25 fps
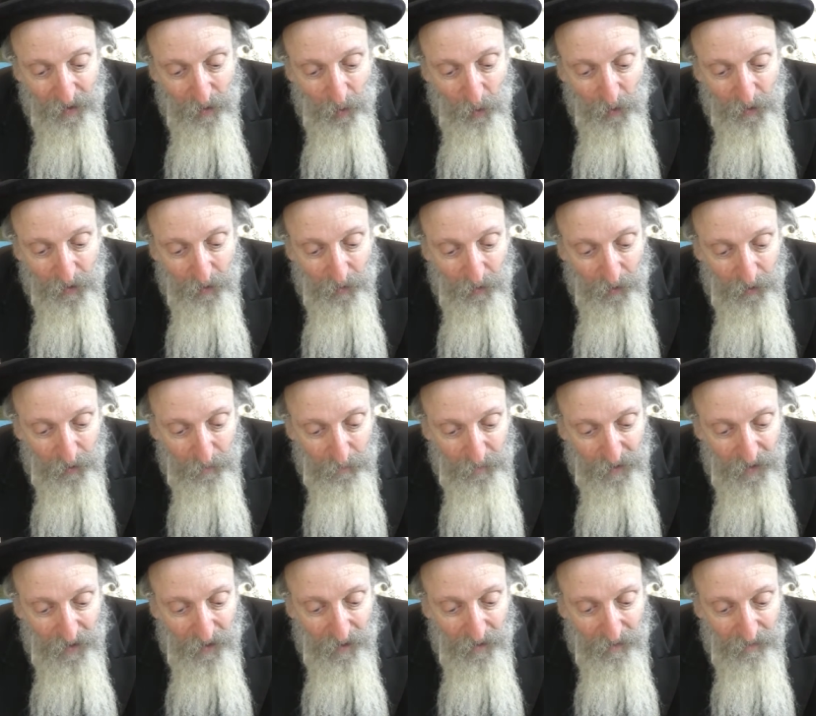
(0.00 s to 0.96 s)

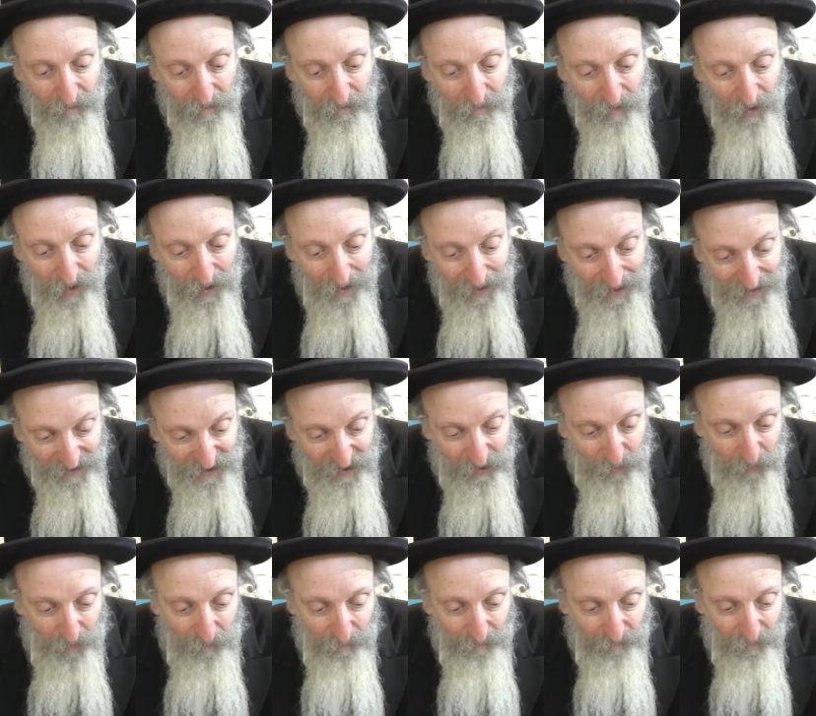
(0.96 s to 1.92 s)
Oikmiya uh,
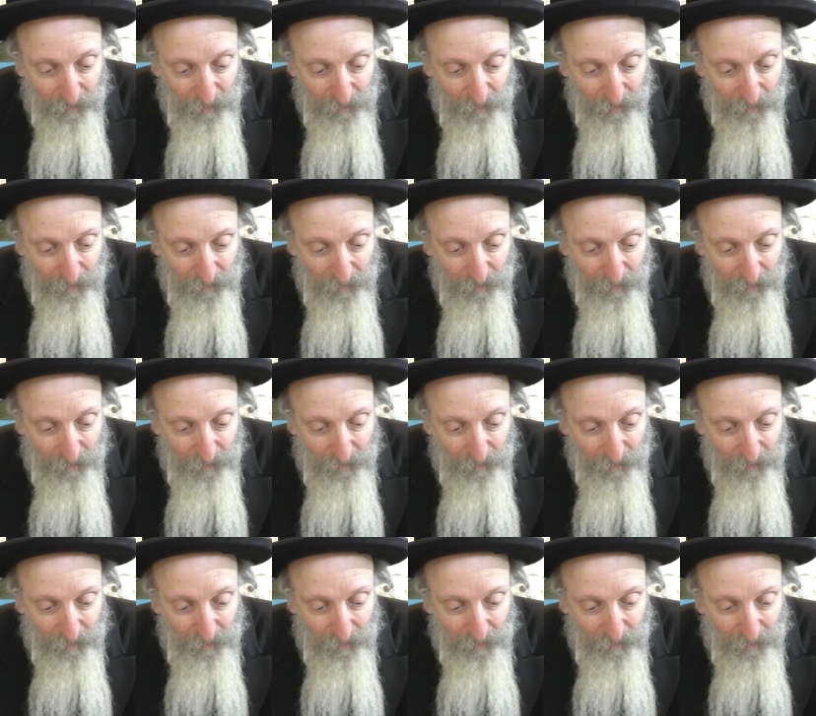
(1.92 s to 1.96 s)
Esrim.